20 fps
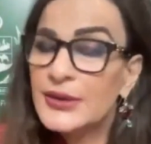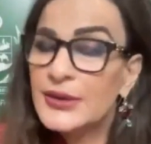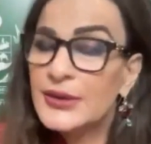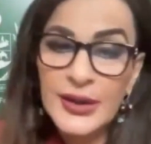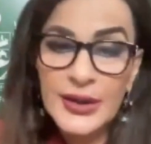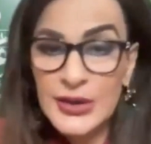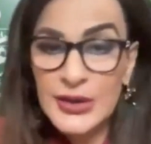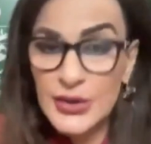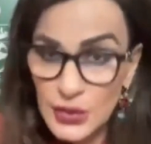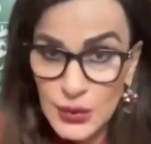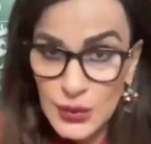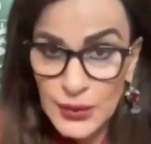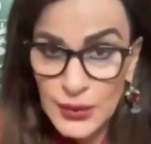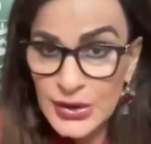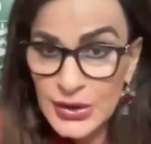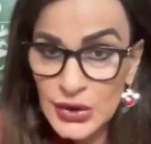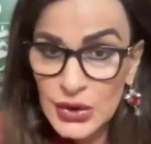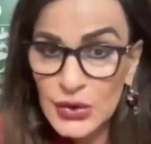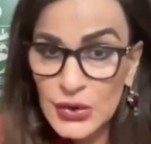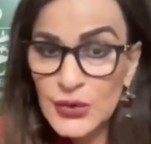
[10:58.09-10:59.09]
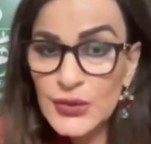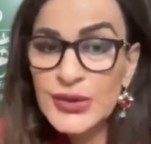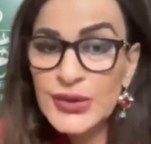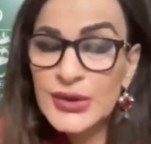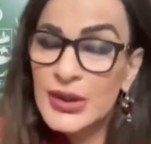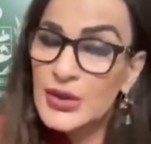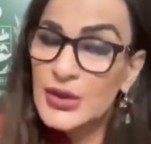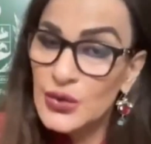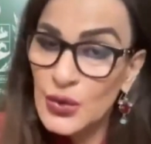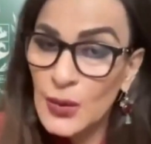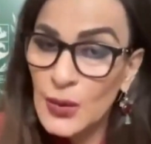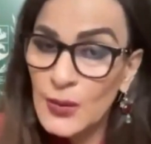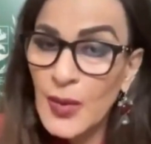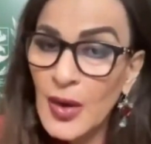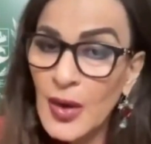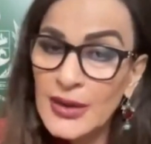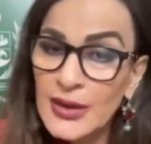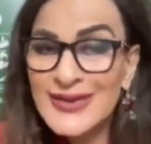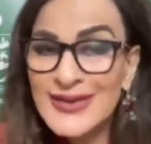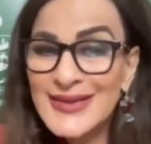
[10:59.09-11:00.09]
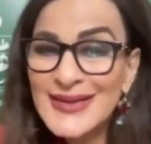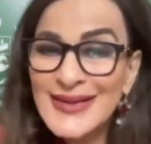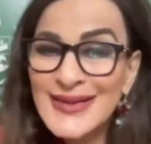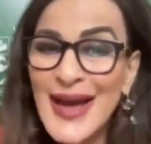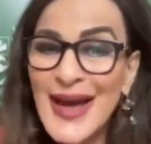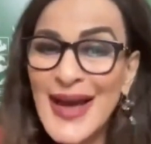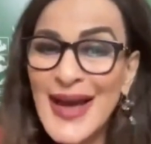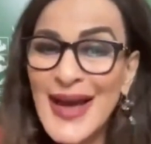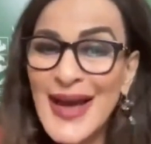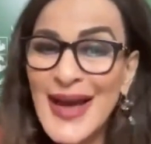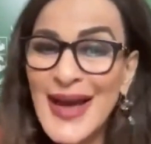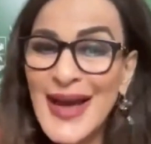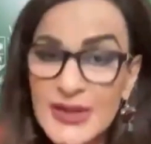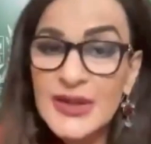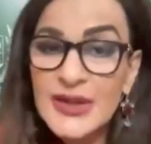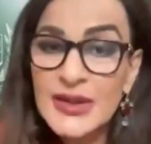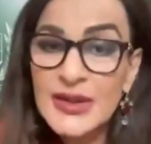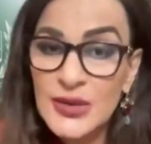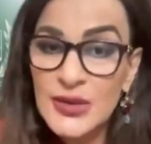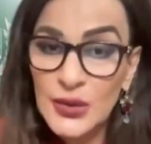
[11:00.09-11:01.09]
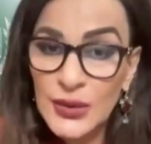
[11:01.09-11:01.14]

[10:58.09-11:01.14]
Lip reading: There is no excuse. There's no policy absence.